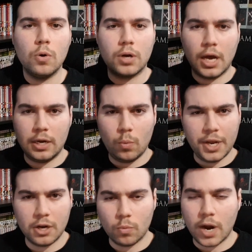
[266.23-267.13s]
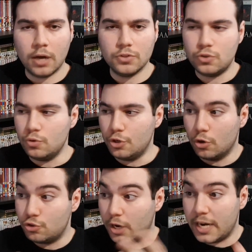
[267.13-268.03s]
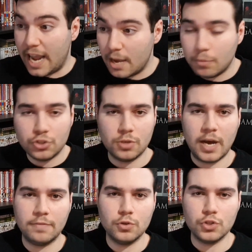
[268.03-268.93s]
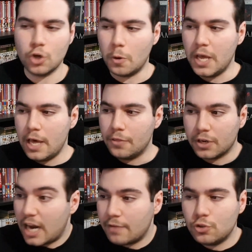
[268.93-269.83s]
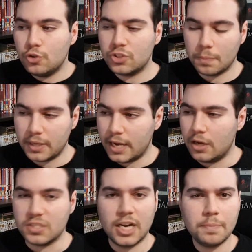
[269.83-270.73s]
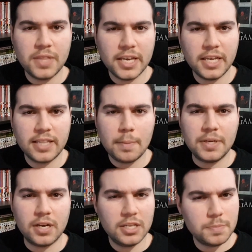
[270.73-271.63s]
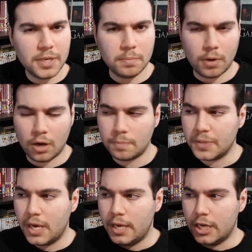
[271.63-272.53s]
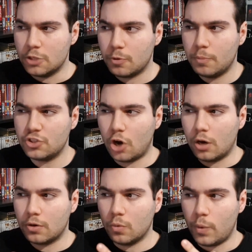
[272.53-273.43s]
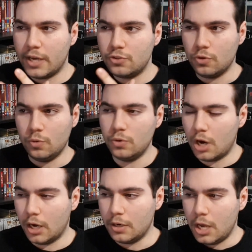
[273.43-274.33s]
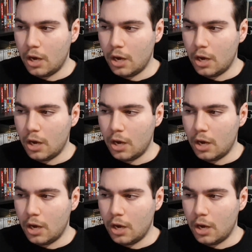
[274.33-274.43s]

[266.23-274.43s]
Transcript: who are kind of waiting around to, you know, try and ambush them after. So they're gonna have to do something else. And I'm thinking that because Big Mom is pretty much on her way to Udon